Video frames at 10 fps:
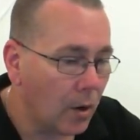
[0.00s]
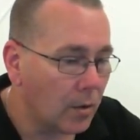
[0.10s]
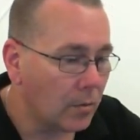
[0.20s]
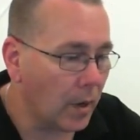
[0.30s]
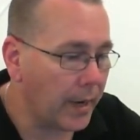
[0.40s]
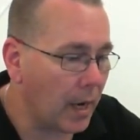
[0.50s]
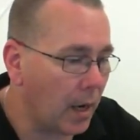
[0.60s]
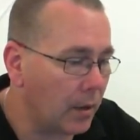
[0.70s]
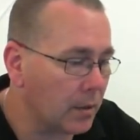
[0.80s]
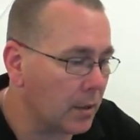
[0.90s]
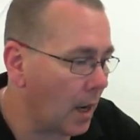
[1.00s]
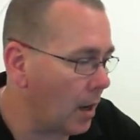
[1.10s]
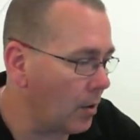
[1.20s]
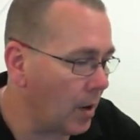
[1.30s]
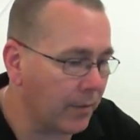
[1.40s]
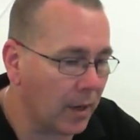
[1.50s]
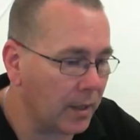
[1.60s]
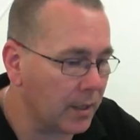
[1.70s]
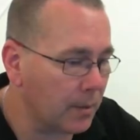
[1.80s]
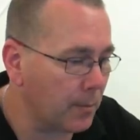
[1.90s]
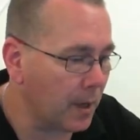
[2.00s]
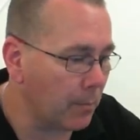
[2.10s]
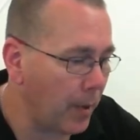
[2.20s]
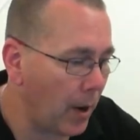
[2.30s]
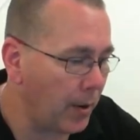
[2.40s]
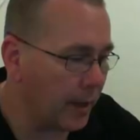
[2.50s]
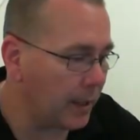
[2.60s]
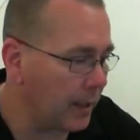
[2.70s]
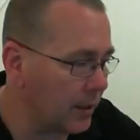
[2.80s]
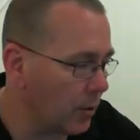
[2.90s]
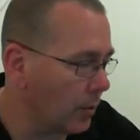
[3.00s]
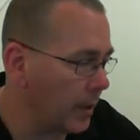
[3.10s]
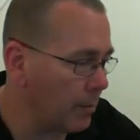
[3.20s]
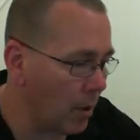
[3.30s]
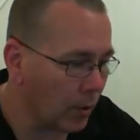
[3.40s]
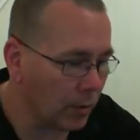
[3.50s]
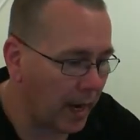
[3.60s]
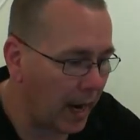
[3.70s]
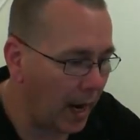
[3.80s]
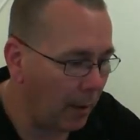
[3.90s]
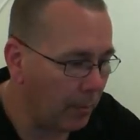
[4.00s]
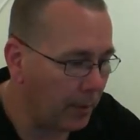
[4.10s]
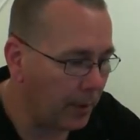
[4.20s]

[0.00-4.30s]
Rightio, so I've got this component, it's already modeled up